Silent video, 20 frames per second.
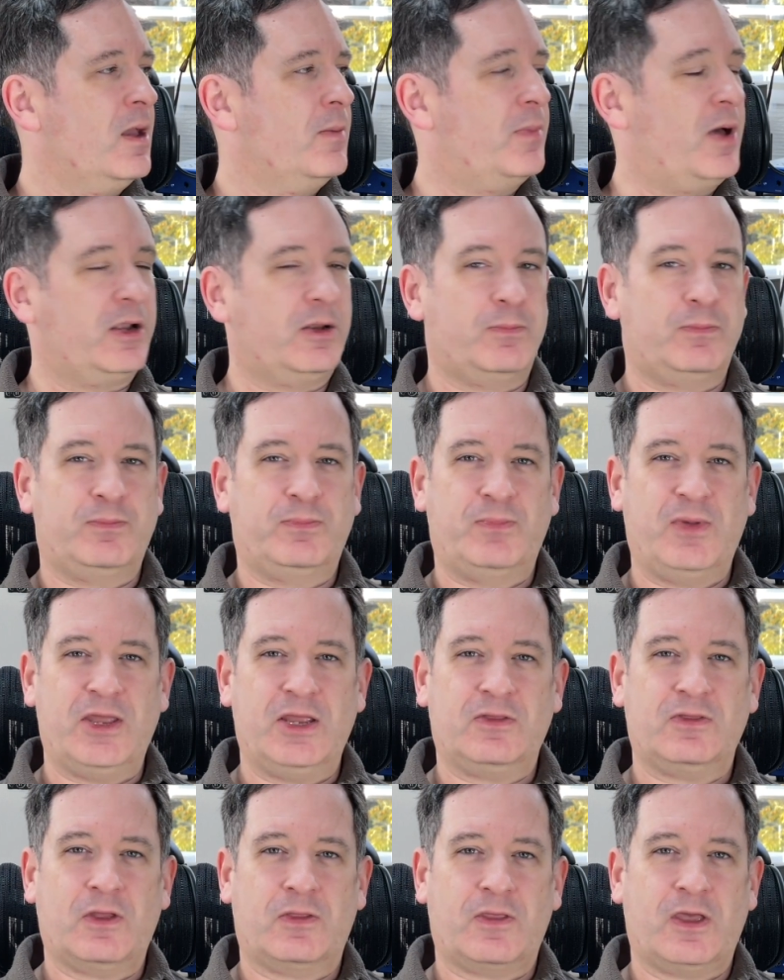But
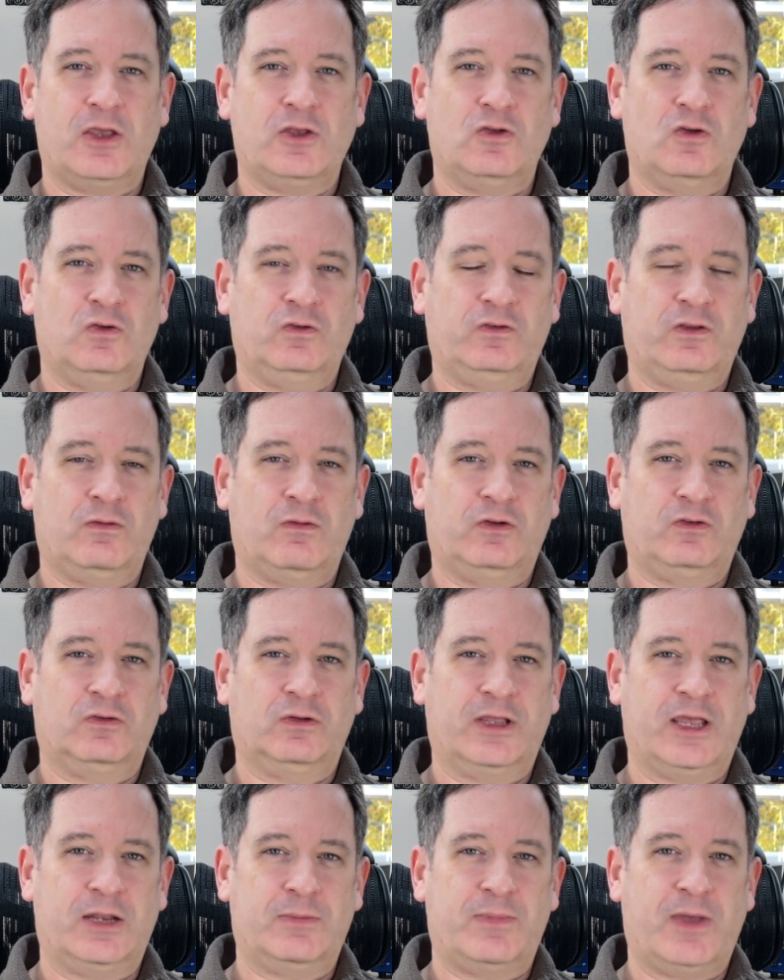being that they used the
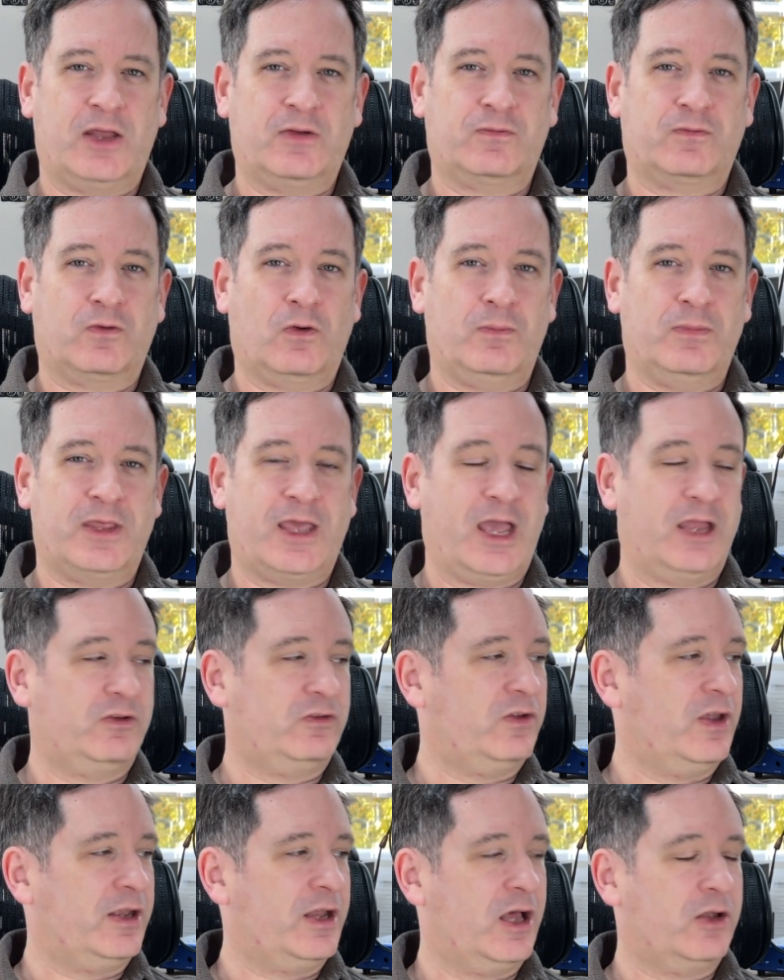original headband from the
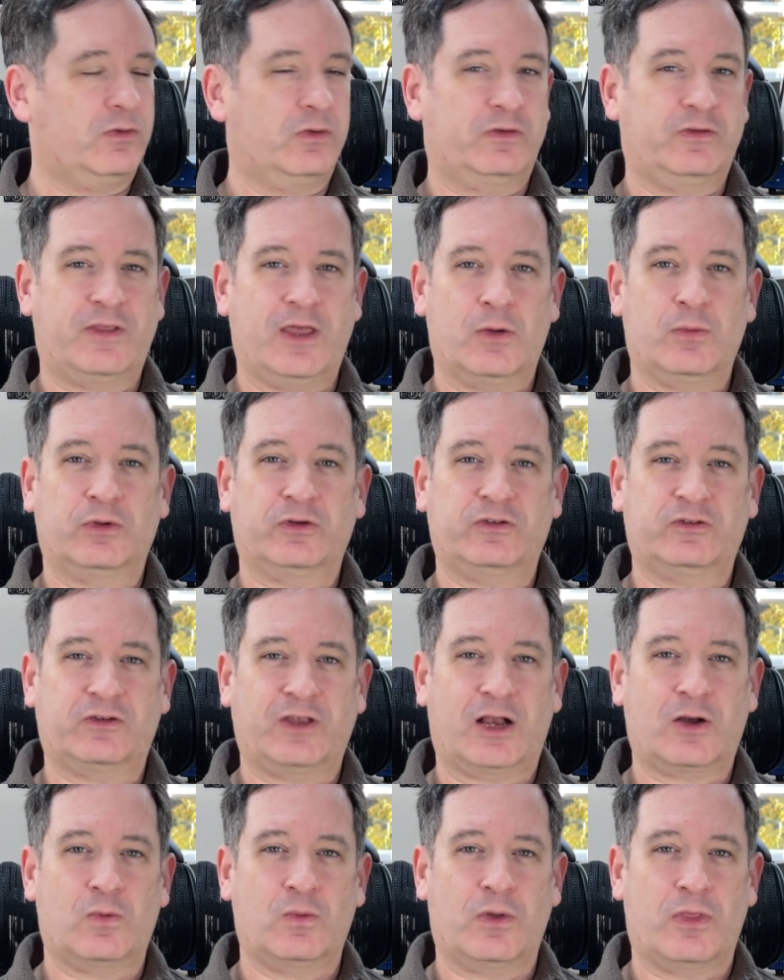HD800s, they were
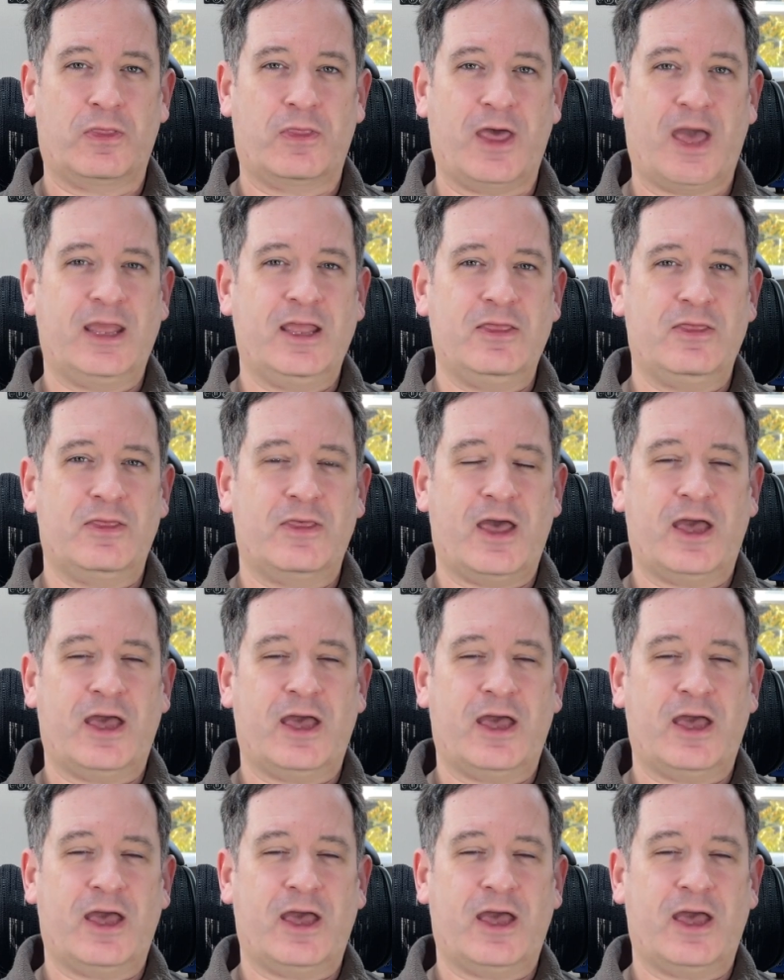stuck with that.